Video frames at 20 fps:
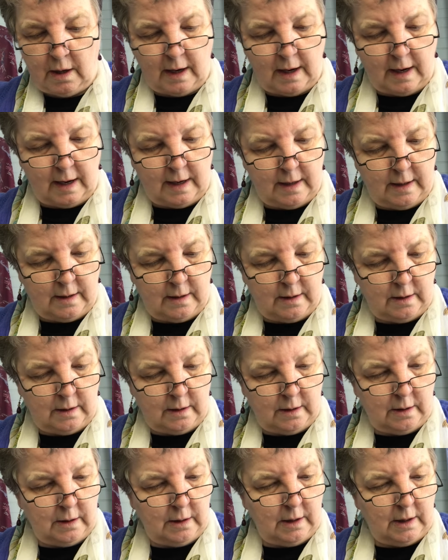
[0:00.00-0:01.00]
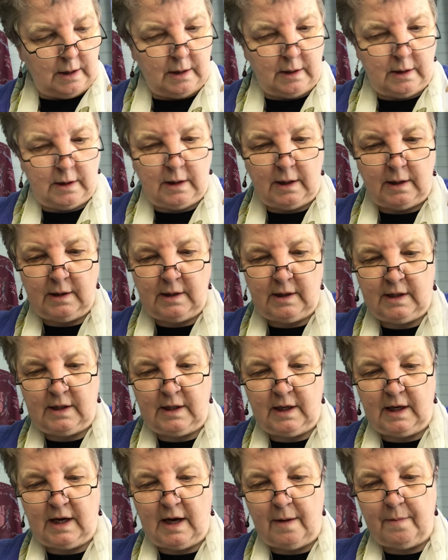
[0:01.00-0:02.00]
And it does
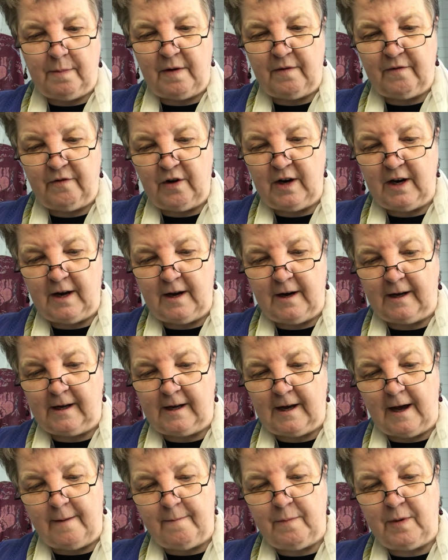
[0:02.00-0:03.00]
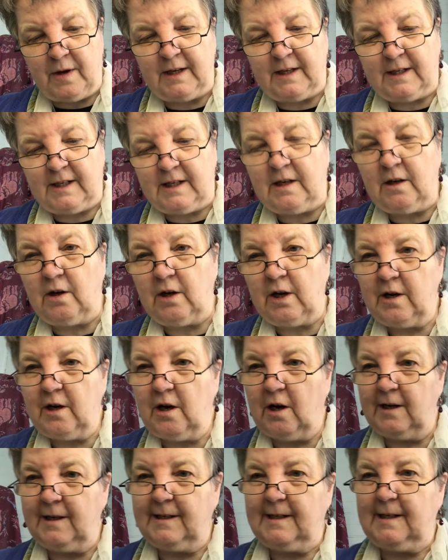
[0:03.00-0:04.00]
stick up every now and again, but it's still a
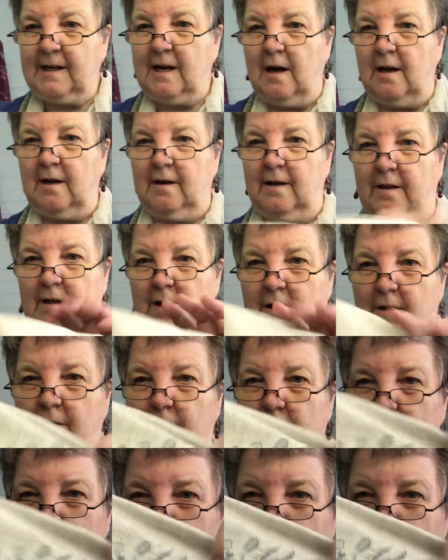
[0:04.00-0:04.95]
nice colour though.